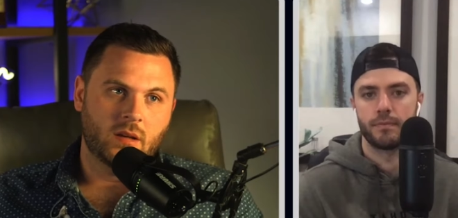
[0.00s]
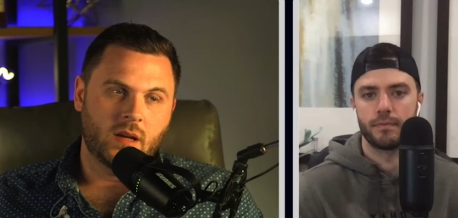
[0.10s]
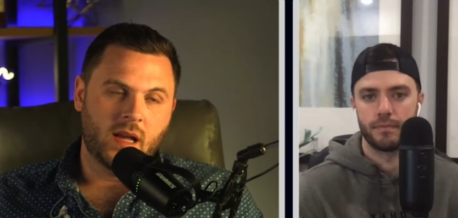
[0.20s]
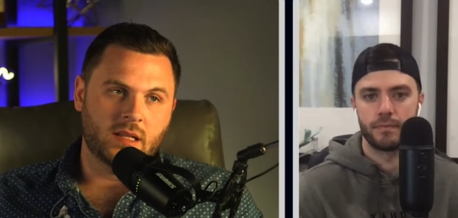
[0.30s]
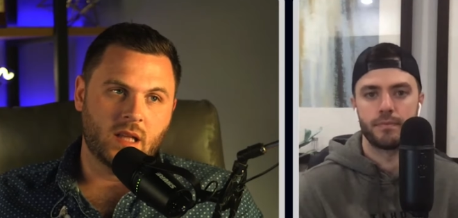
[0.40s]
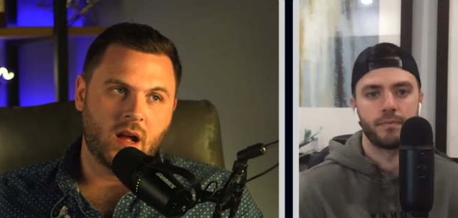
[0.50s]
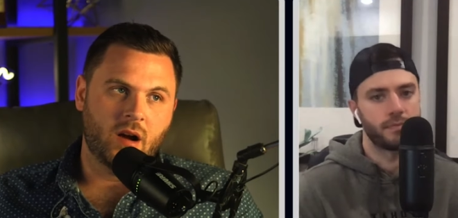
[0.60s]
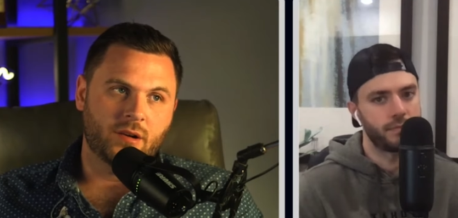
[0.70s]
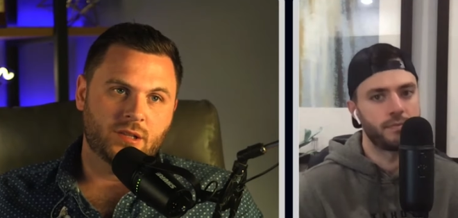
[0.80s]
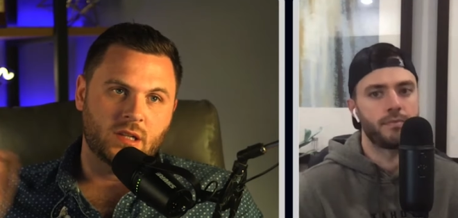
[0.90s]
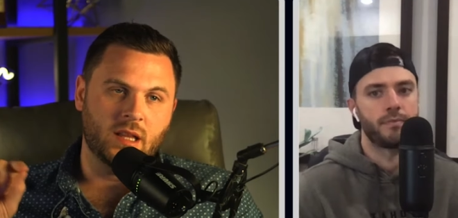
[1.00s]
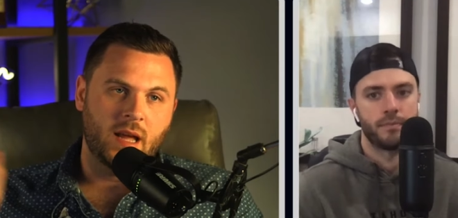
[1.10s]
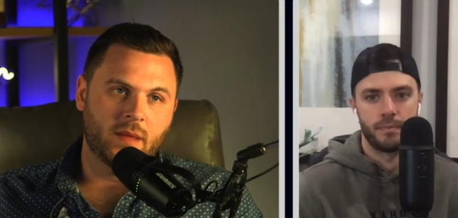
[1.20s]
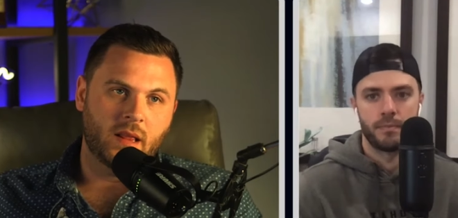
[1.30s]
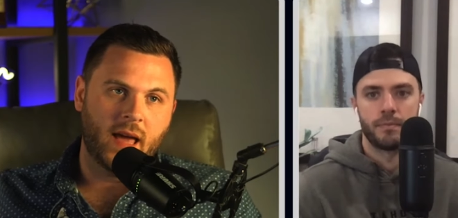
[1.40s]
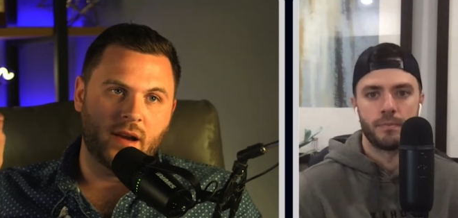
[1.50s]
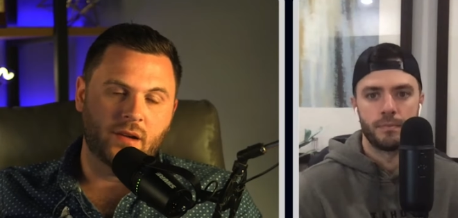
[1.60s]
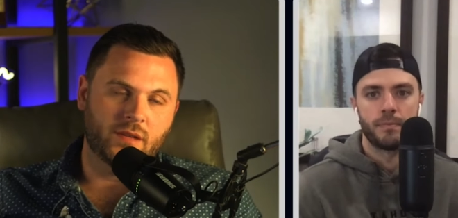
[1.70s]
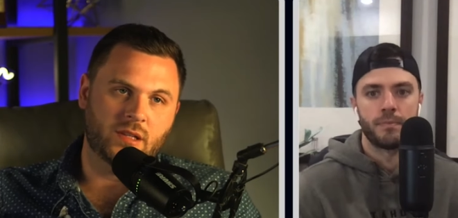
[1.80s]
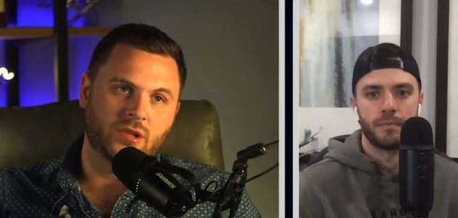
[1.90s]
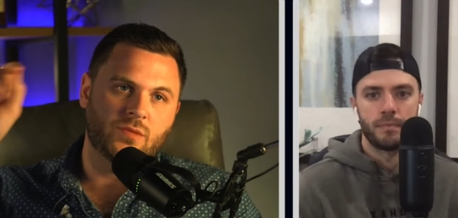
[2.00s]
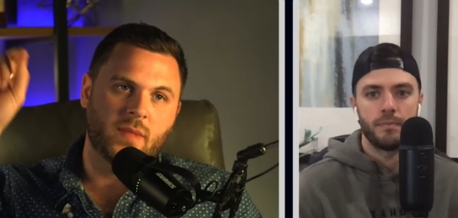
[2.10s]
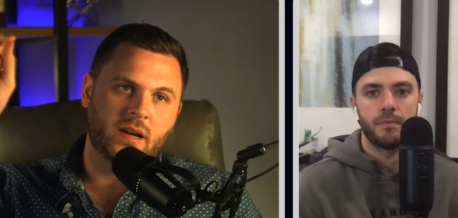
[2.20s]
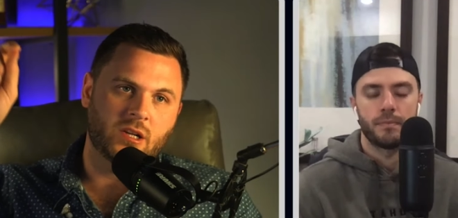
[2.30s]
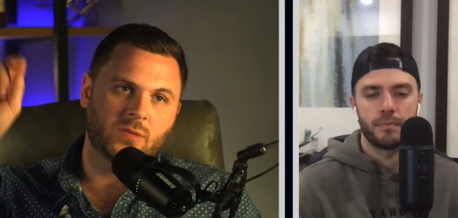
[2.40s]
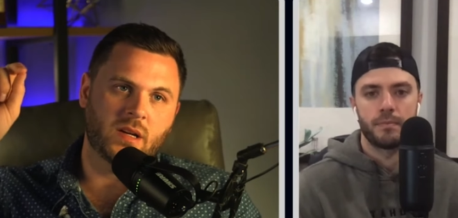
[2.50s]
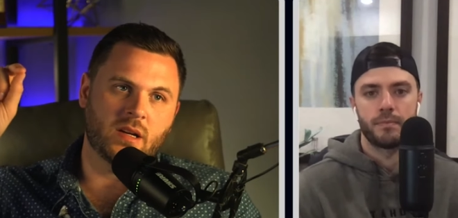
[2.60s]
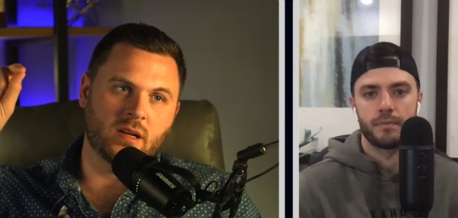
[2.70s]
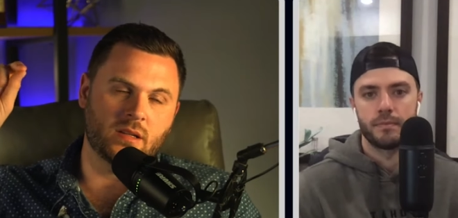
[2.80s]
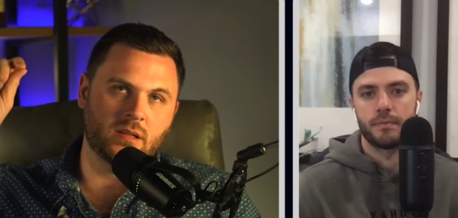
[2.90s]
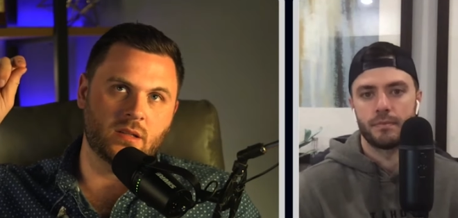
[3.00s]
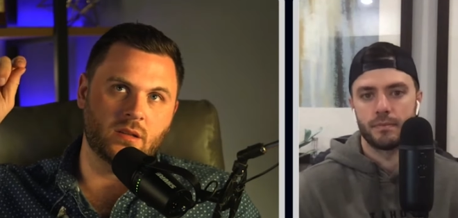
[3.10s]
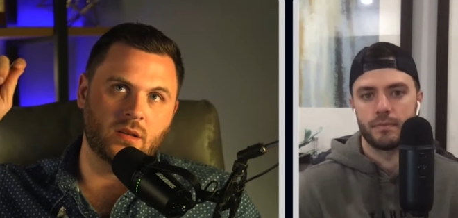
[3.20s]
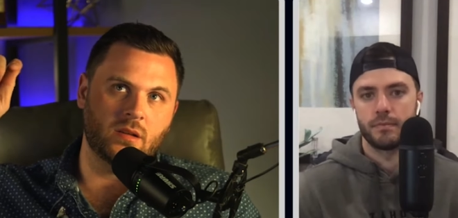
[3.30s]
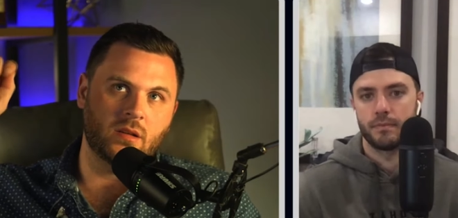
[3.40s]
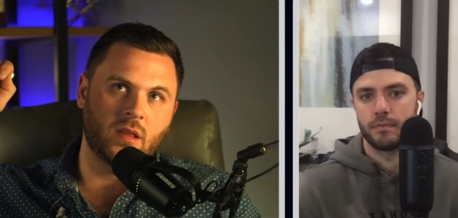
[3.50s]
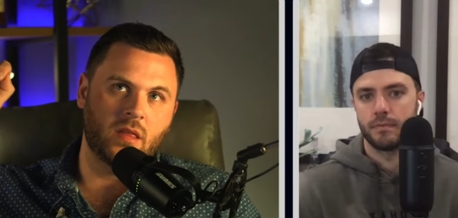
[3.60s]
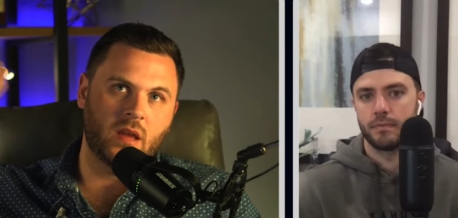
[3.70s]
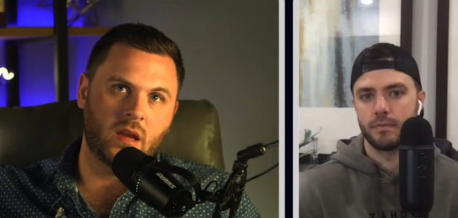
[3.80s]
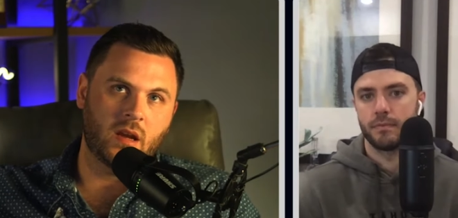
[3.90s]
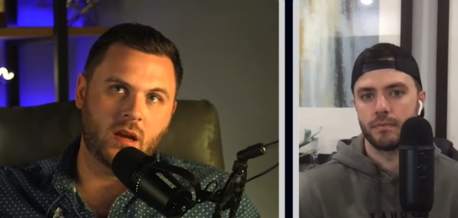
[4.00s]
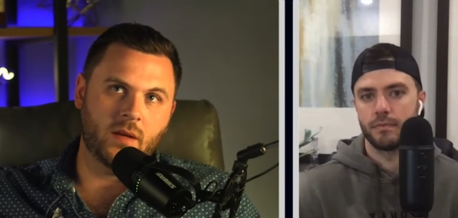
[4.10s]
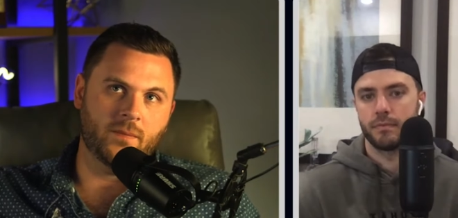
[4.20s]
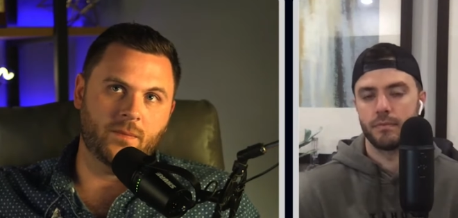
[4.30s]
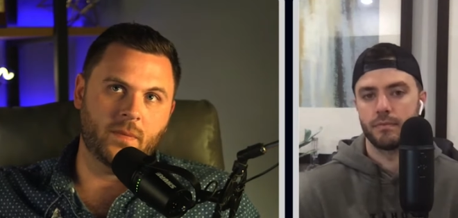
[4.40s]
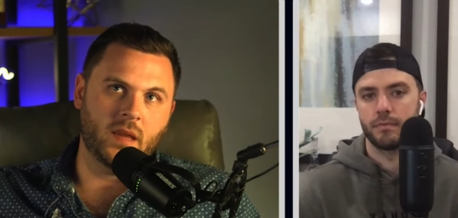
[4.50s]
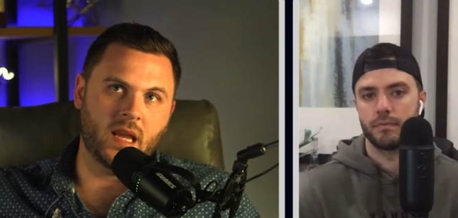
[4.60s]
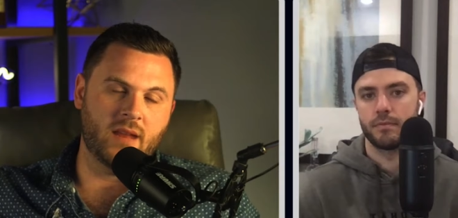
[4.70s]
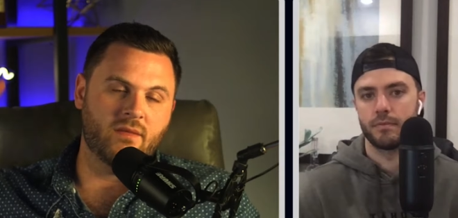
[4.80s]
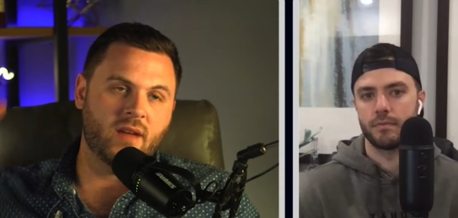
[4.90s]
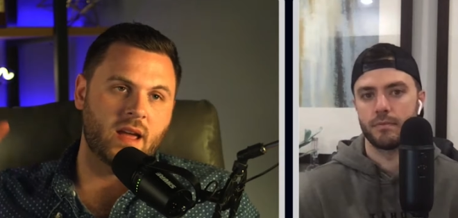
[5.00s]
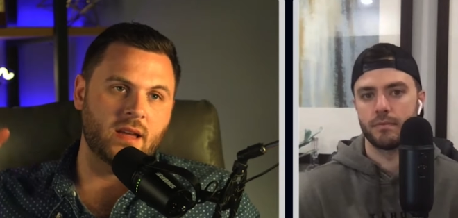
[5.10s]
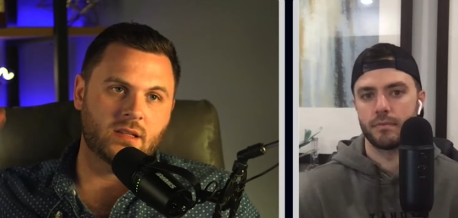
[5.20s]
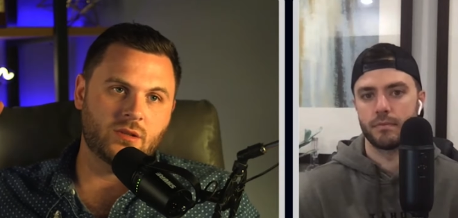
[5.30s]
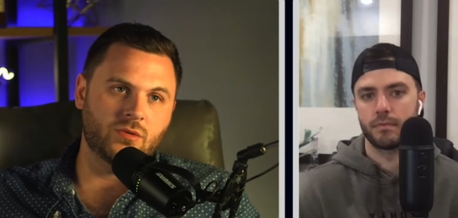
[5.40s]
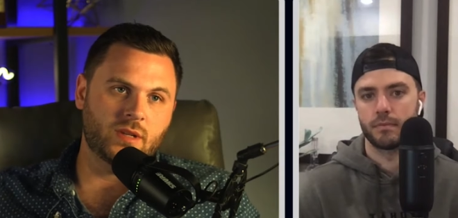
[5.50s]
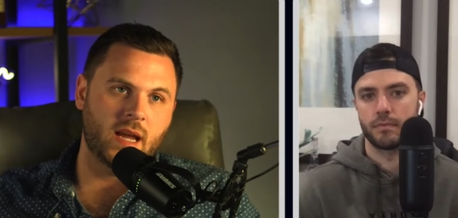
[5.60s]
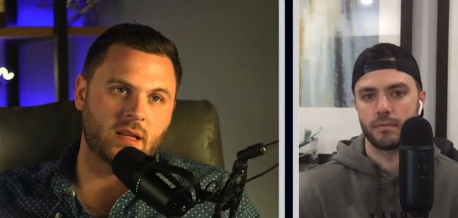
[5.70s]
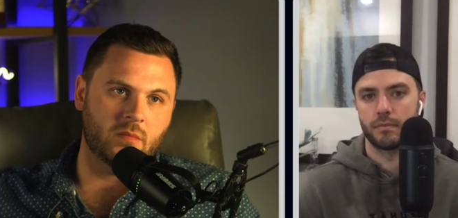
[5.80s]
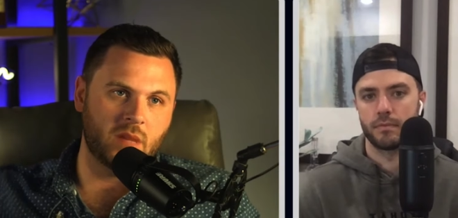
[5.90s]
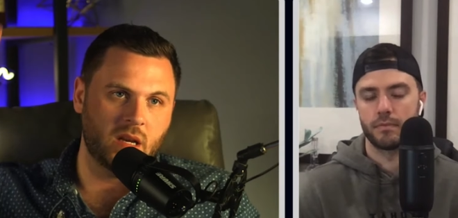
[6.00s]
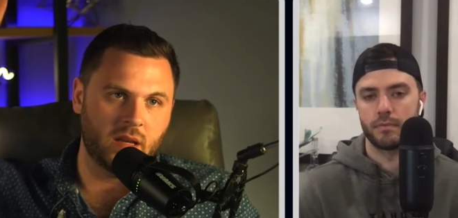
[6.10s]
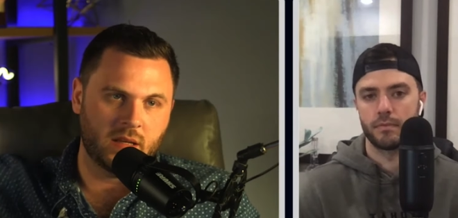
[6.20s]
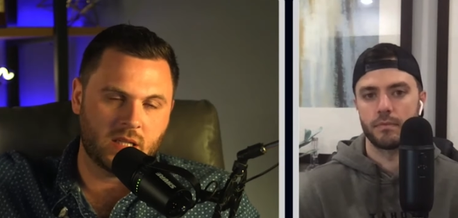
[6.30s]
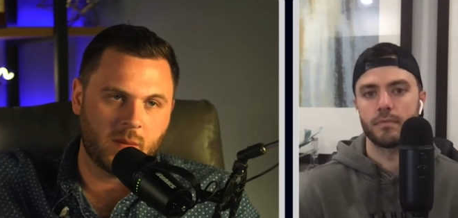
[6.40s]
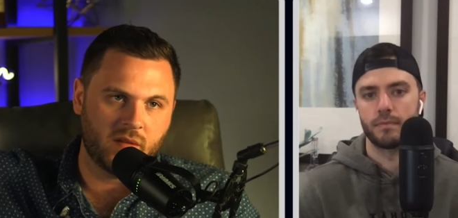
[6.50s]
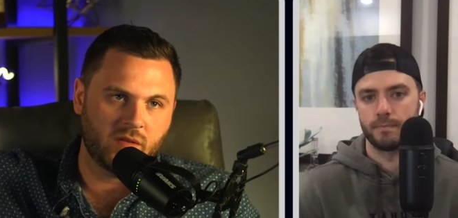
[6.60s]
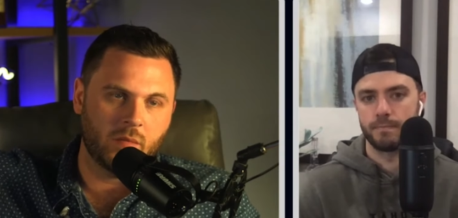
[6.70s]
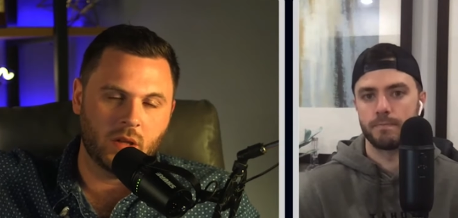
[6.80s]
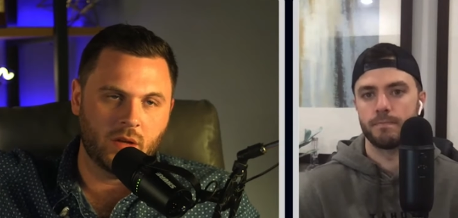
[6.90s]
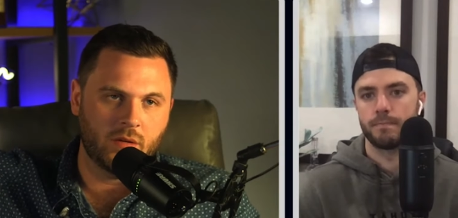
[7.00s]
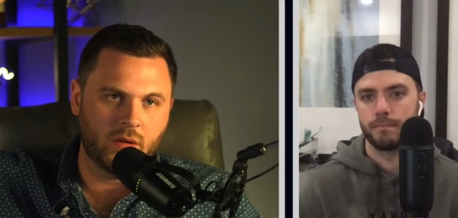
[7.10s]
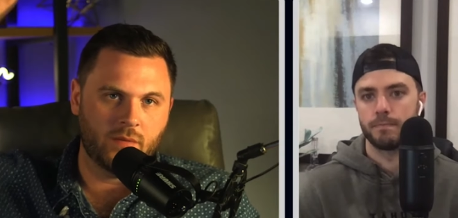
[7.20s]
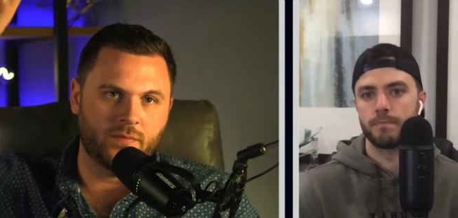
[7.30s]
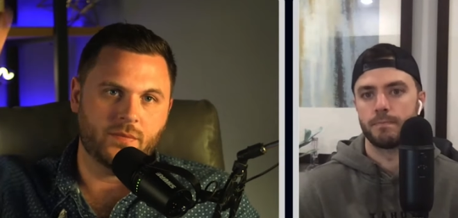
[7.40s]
Speaker 1: it's a lot harder to climb the ladder of decision makers because the advice to take the meeting is coming from below you.